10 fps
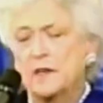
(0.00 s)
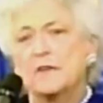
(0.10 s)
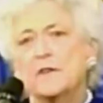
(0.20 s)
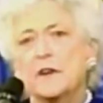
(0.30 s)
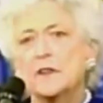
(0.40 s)

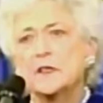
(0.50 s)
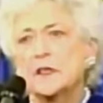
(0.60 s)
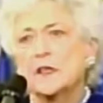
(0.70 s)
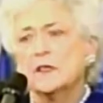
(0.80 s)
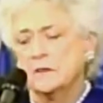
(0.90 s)

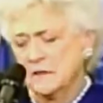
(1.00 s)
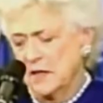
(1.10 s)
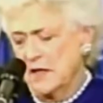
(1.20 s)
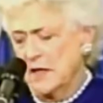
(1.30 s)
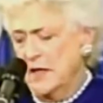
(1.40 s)
diversity,
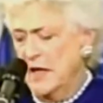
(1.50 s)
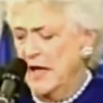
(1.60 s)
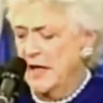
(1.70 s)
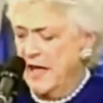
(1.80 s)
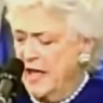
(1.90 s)

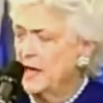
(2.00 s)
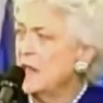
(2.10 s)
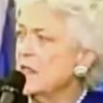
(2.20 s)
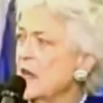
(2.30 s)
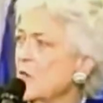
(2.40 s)
like
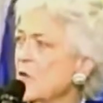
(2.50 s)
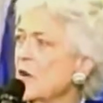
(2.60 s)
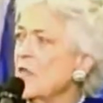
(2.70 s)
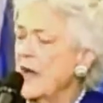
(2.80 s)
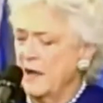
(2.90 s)
anything
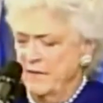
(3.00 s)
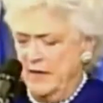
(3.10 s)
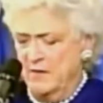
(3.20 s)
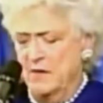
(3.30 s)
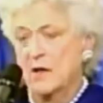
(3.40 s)
worth
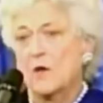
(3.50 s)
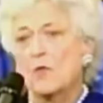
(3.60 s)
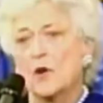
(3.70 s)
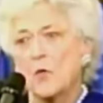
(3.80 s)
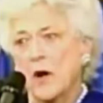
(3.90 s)
having,
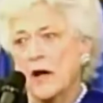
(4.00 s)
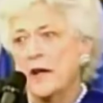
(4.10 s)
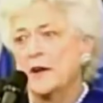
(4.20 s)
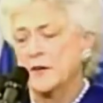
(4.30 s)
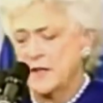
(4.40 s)

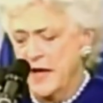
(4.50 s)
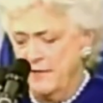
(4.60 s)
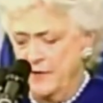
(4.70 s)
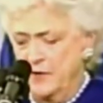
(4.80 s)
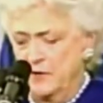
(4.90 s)
requires
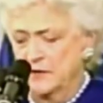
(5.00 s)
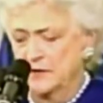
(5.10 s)
effort.